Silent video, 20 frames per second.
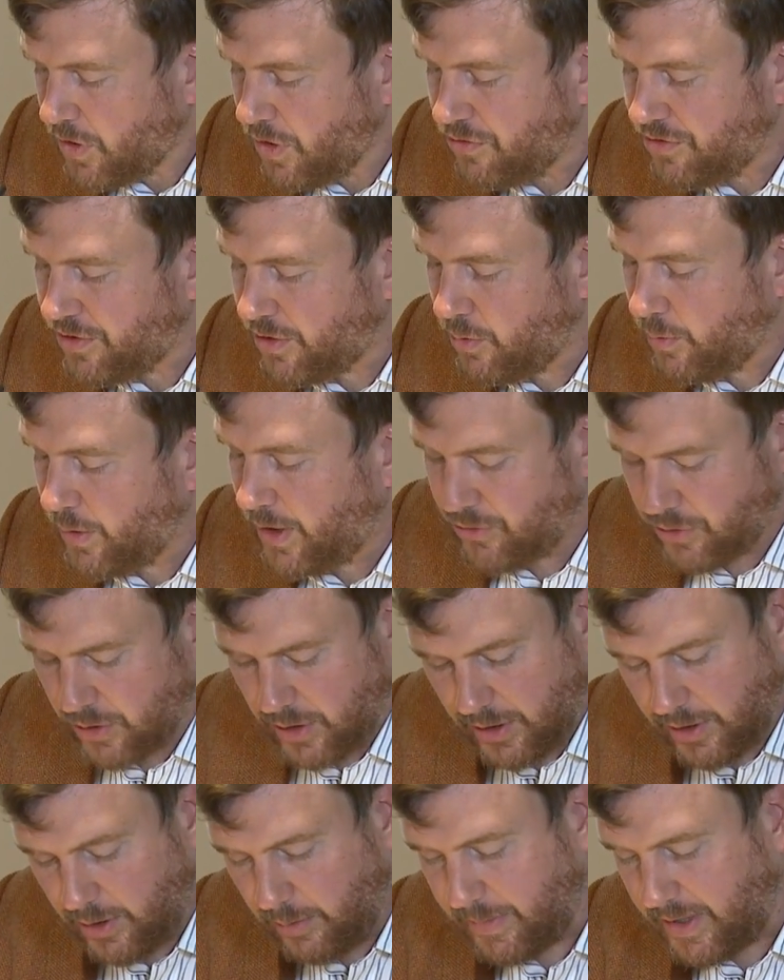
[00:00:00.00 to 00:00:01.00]
So it took
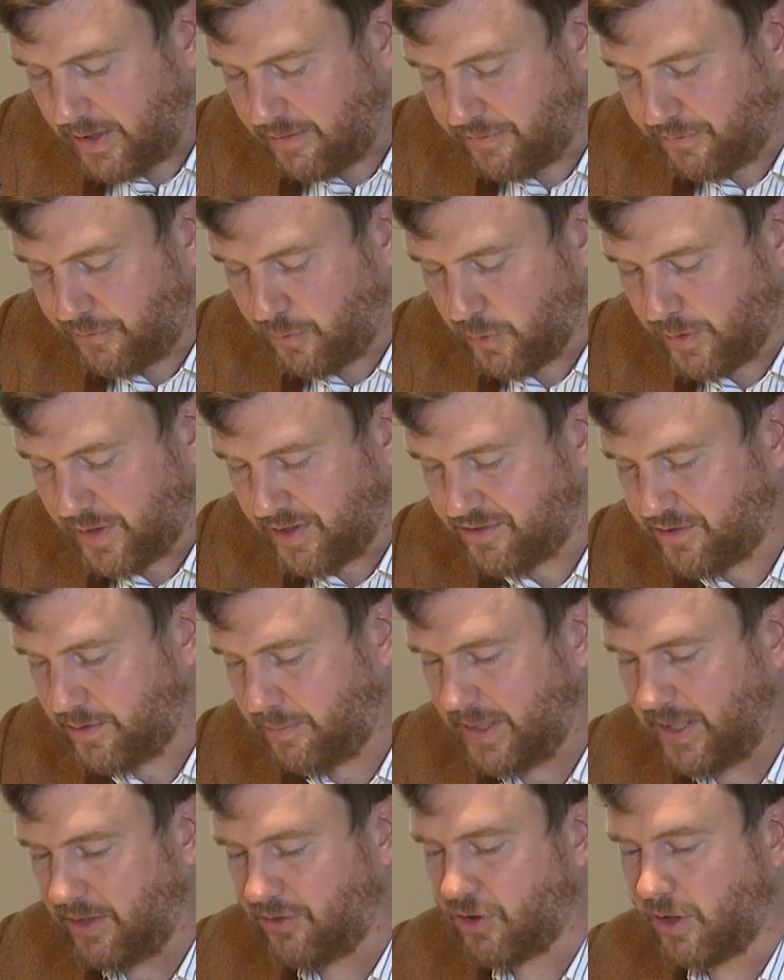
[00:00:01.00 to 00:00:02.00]
a little bit for this to
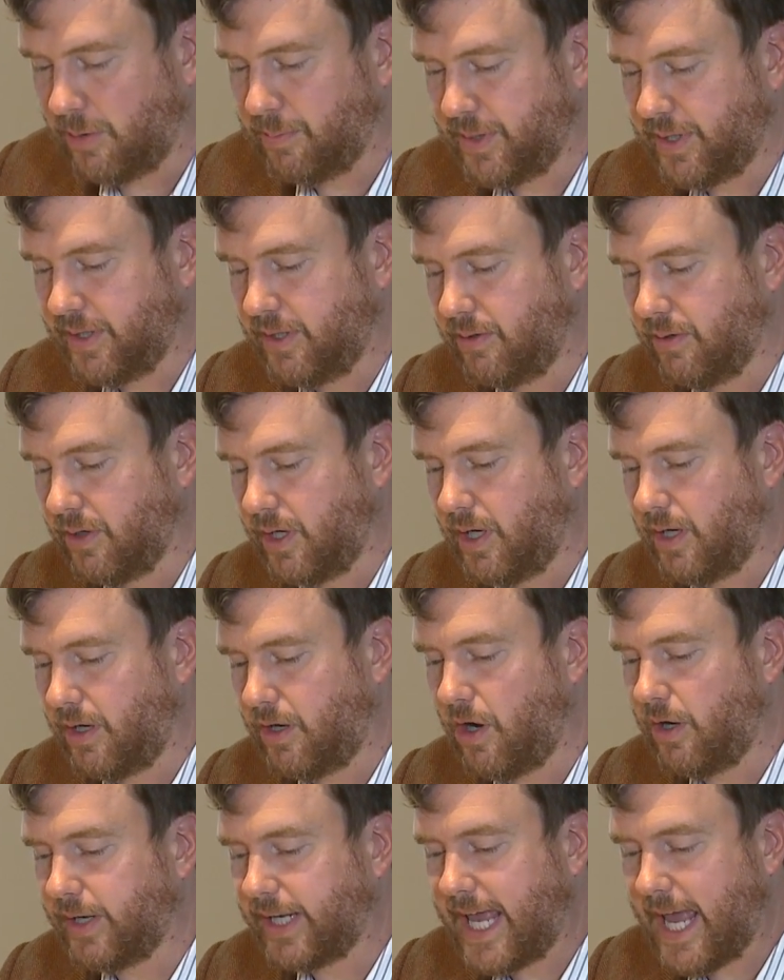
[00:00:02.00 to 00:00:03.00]
be interpreted
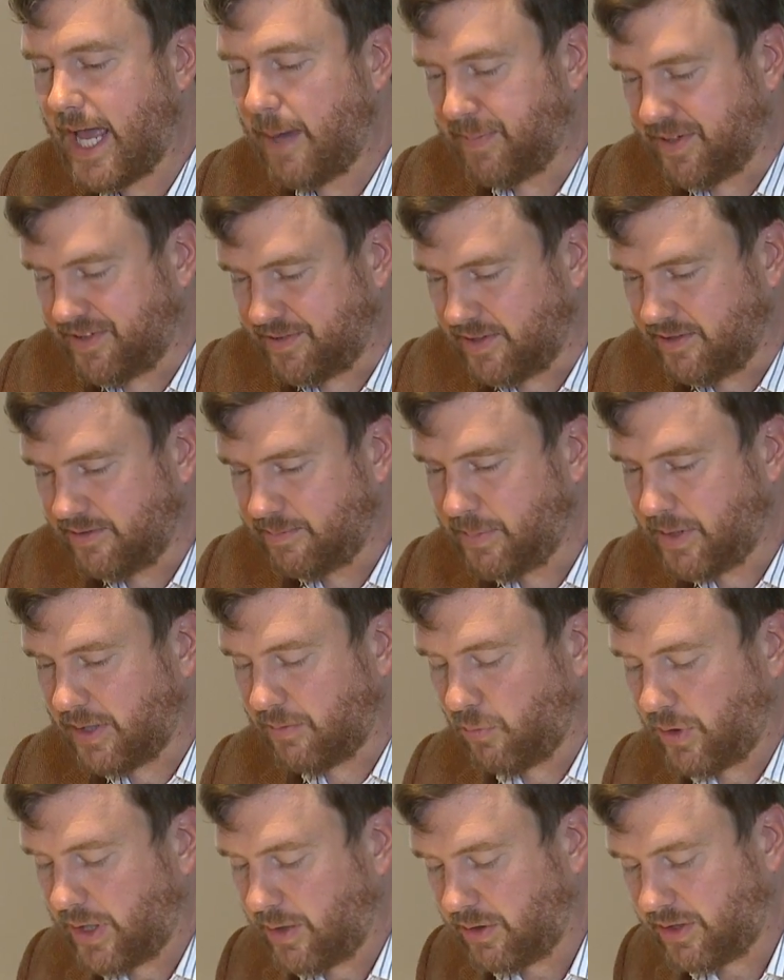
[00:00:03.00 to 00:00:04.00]
on campuses,
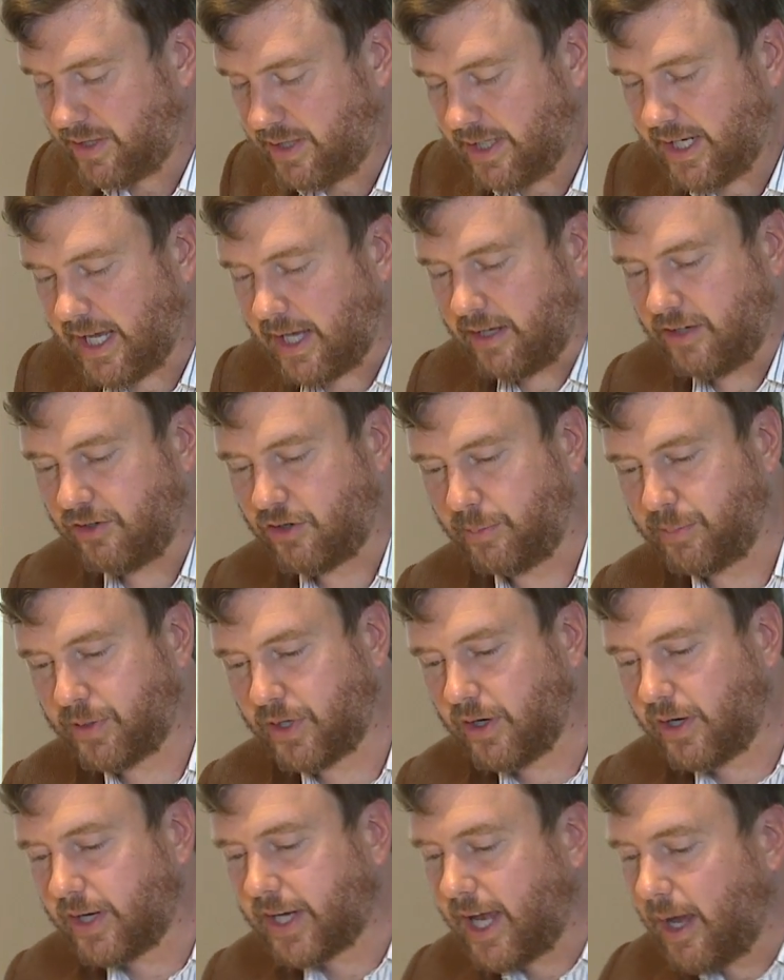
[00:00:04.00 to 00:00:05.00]
but when it did get
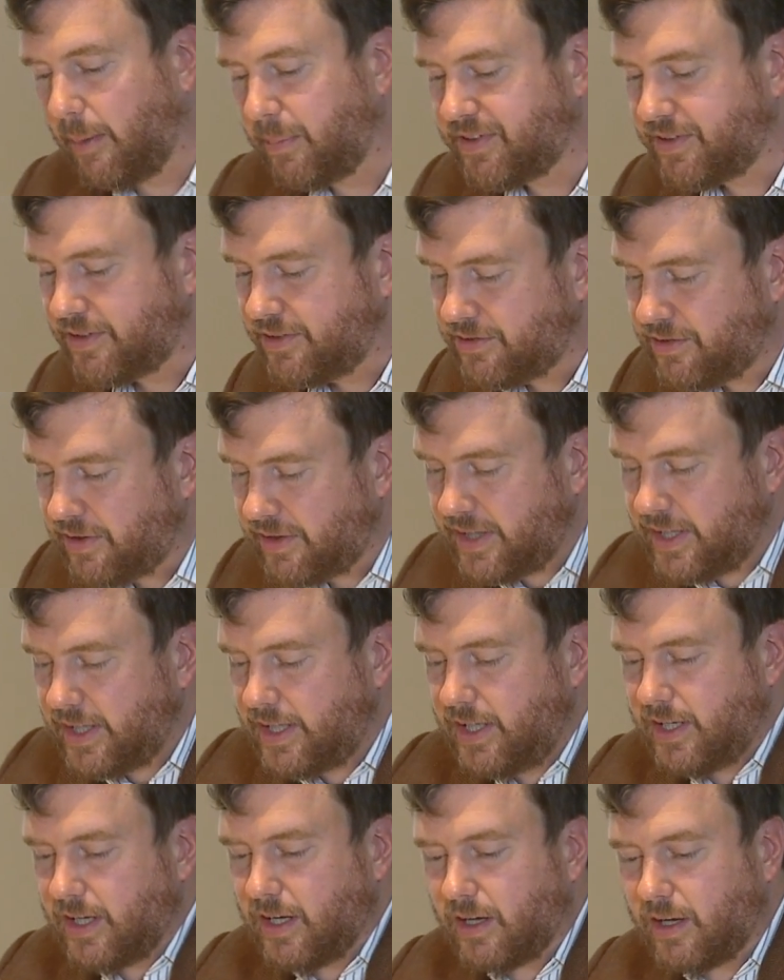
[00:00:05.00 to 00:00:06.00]
interpreted on campuses,
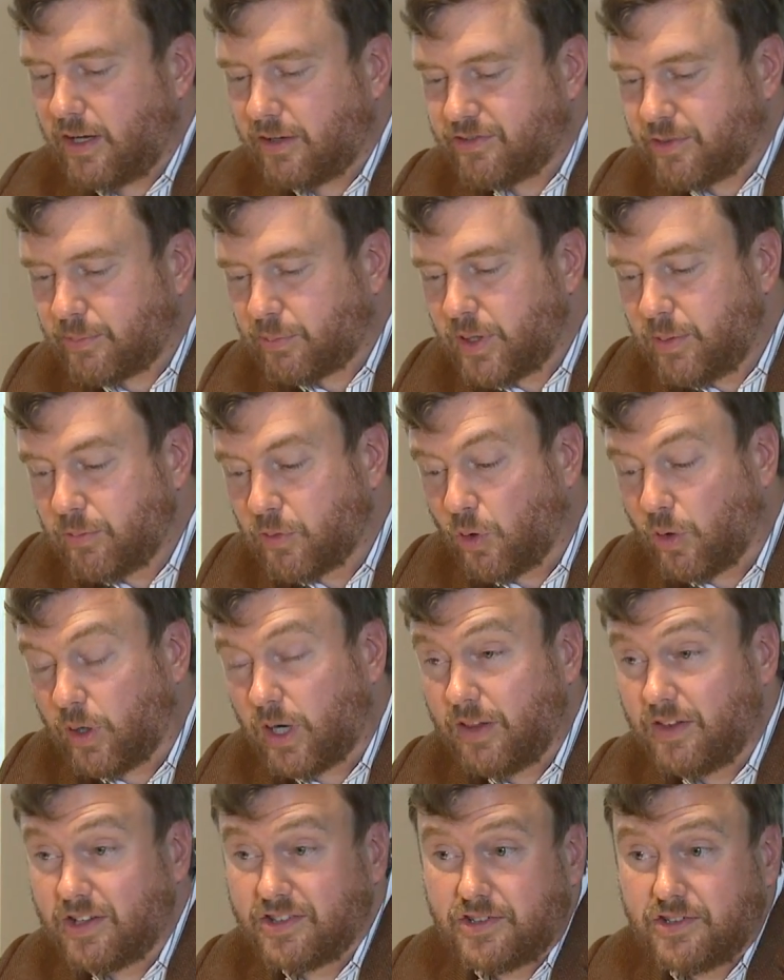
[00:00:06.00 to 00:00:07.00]
the Supreme
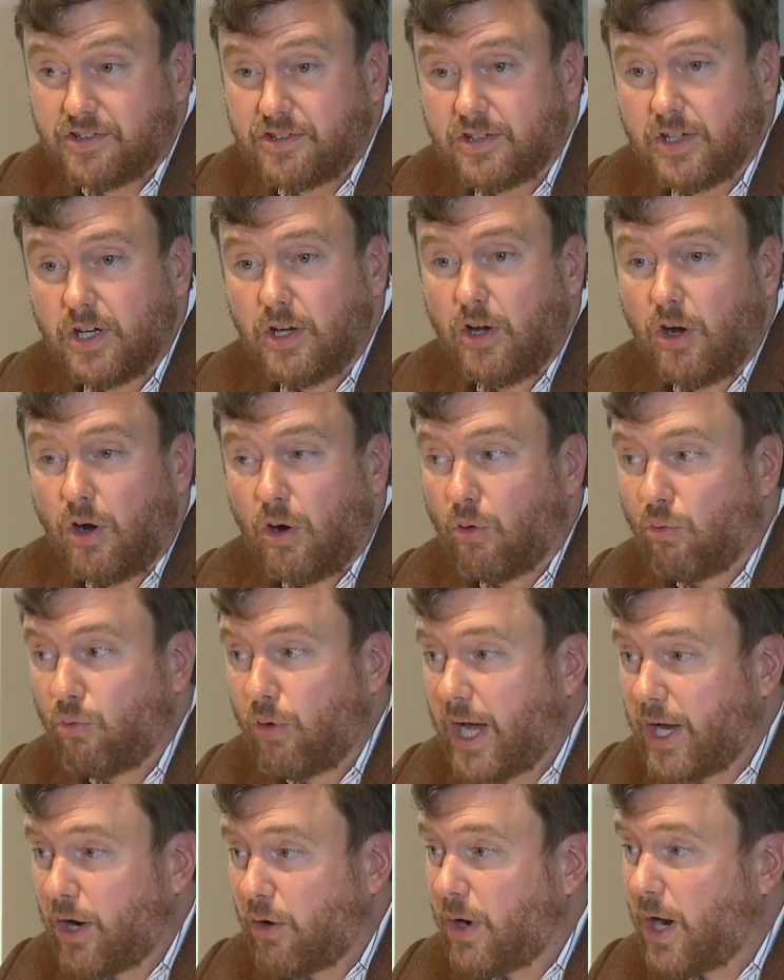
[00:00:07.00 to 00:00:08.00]
Court, and this is
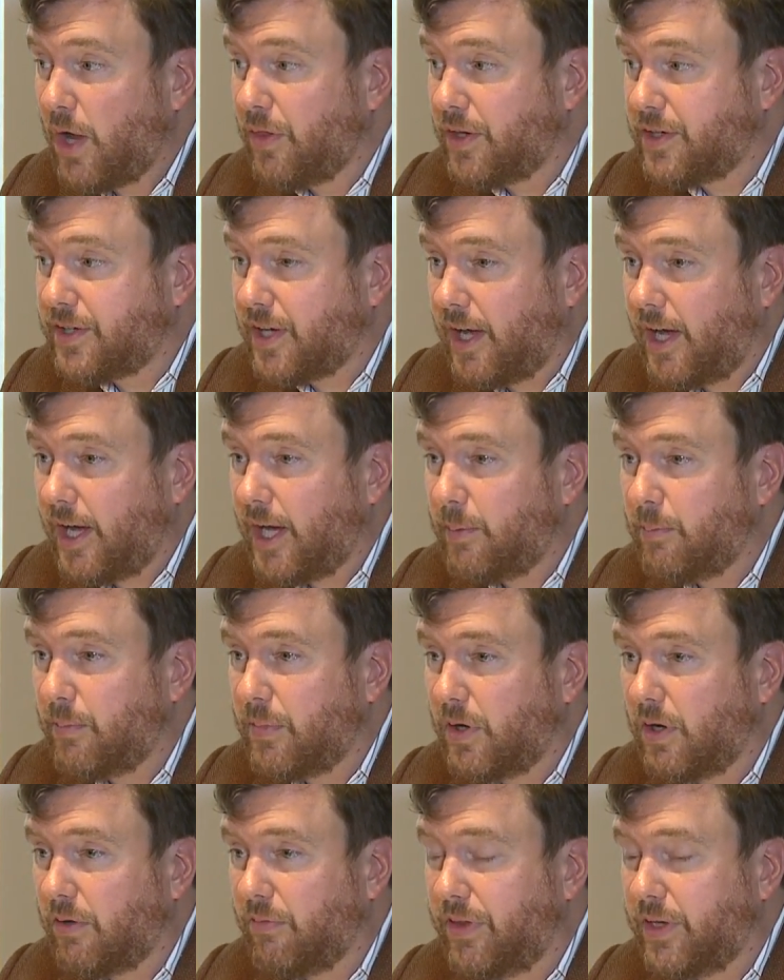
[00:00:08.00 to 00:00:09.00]
right around the time
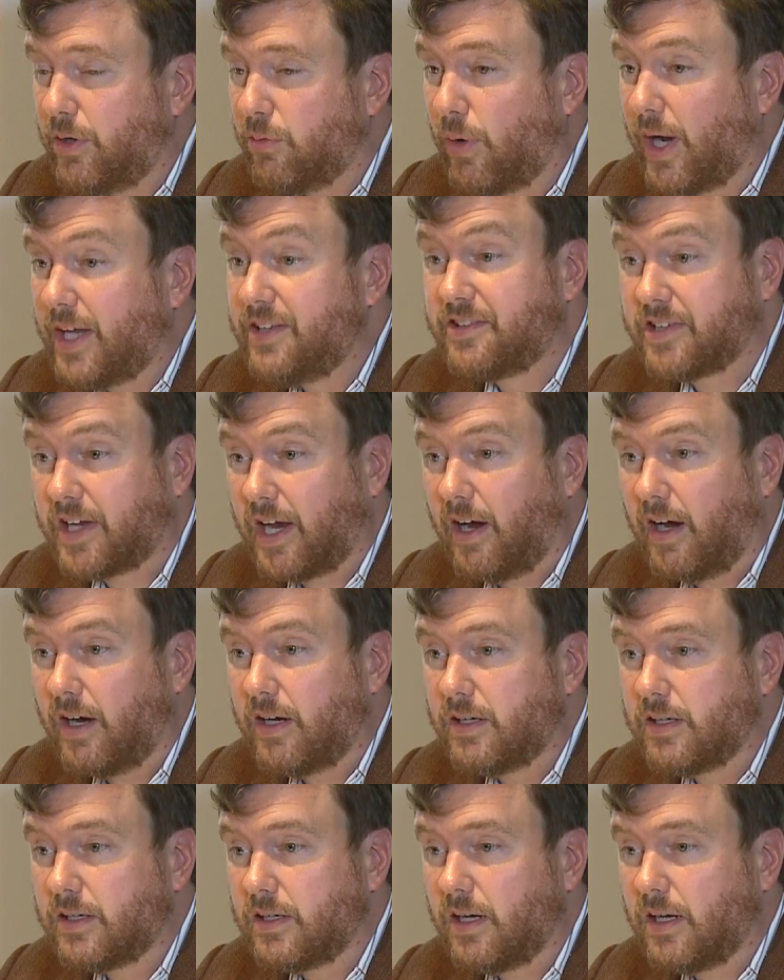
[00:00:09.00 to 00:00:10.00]
of the Red Scare